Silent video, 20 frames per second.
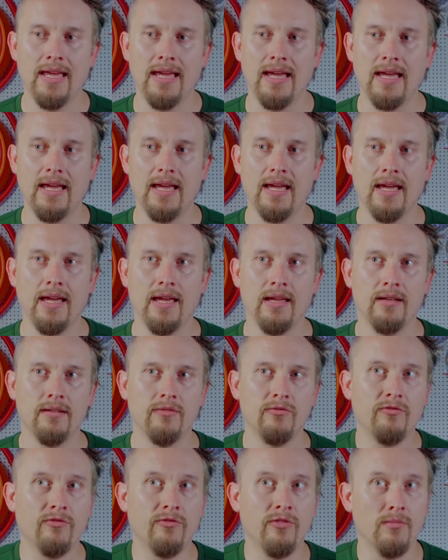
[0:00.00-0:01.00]
And
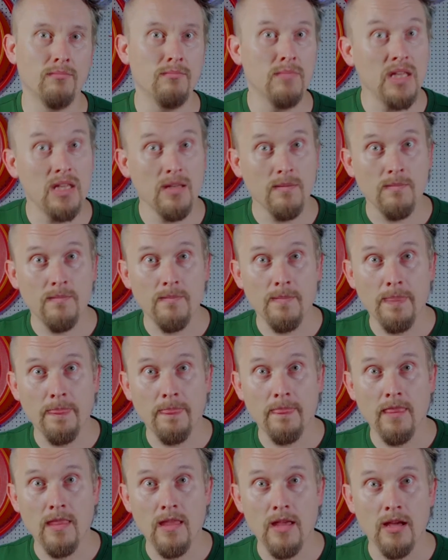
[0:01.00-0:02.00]
for me,
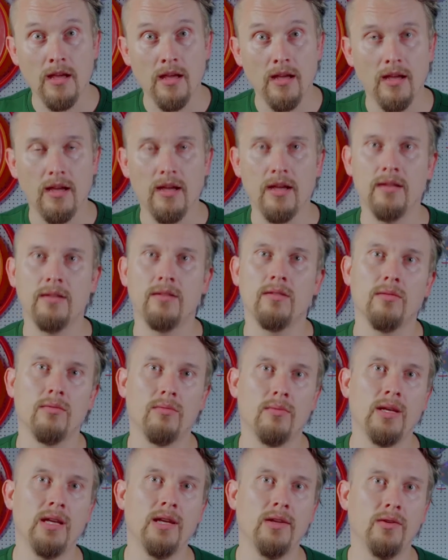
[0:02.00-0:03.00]
it's
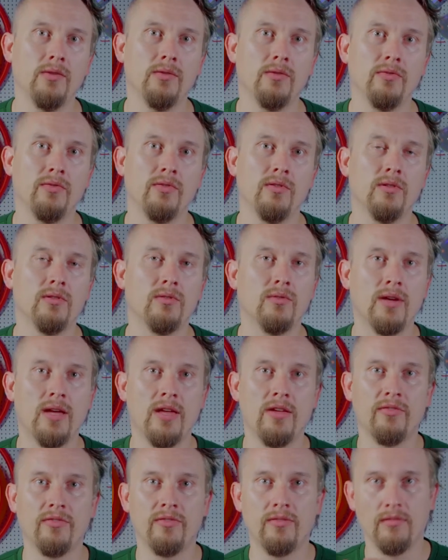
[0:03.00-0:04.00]
really useful to
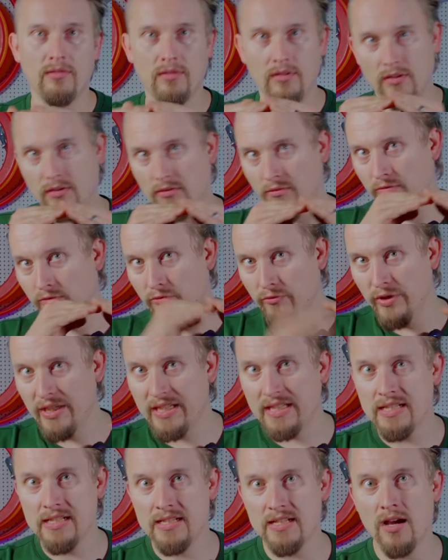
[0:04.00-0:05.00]
have a
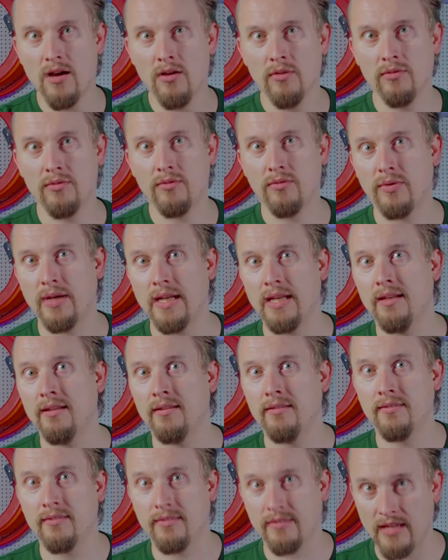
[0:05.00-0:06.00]
written down
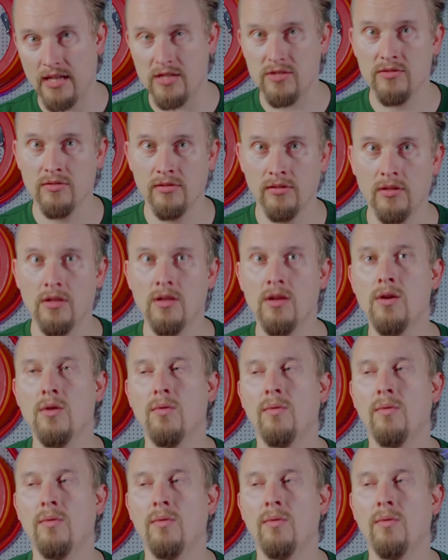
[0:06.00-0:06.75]
training schedule